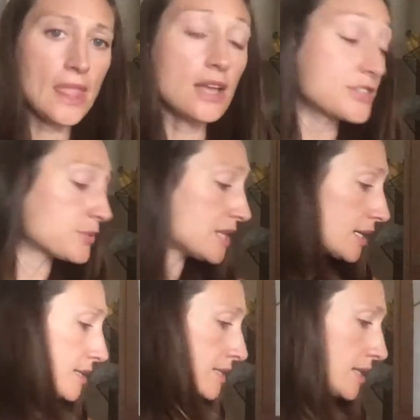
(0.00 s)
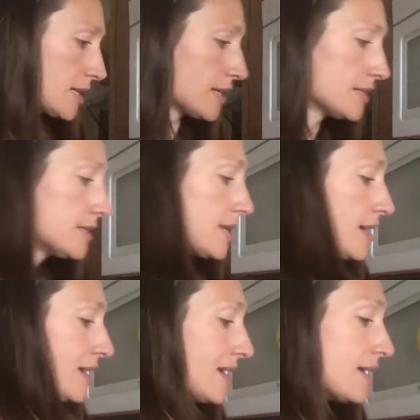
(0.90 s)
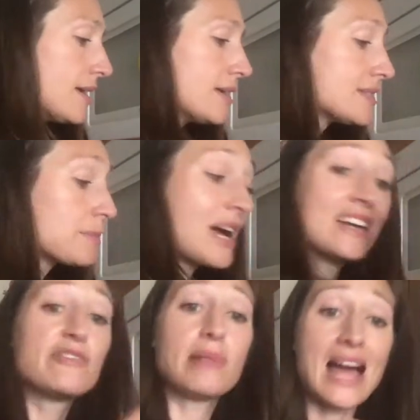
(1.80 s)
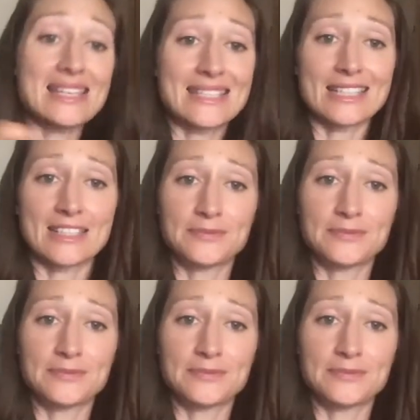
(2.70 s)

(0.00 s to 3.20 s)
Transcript: So next is some kind of plastic.